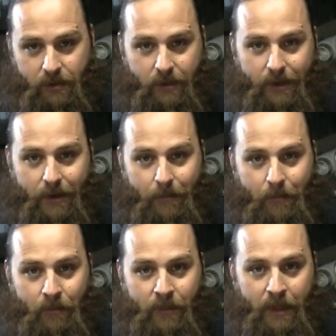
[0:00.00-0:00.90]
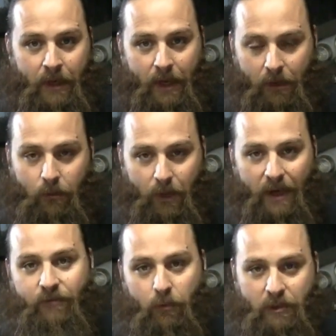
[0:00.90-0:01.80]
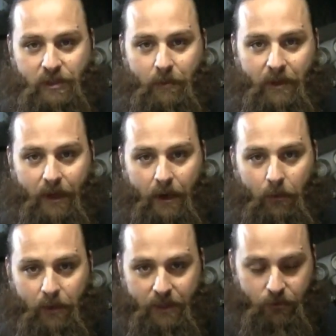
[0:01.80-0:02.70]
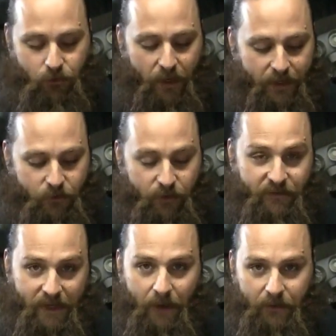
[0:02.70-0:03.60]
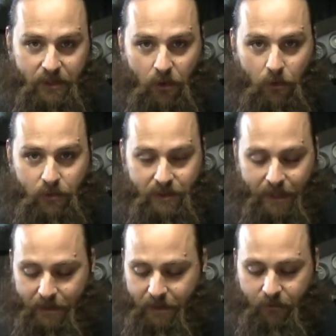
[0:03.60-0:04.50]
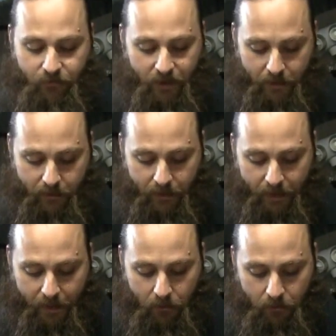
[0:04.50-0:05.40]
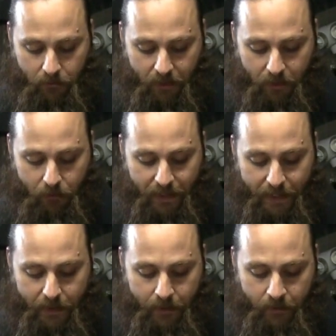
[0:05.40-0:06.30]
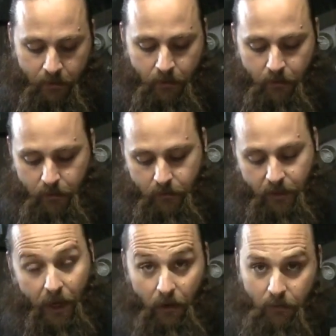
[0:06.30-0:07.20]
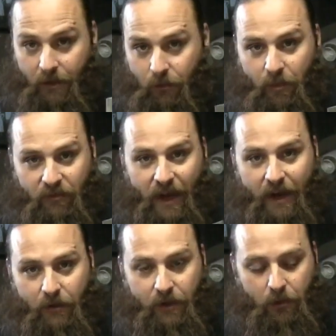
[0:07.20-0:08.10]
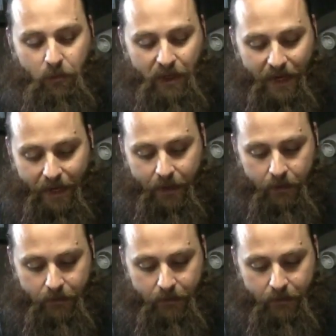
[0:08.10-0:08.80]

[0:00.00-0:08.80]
I know when I forge something, I will then try to drift out this hole slightly to fit the nail that you need, and I'll either provide or that you'll buy.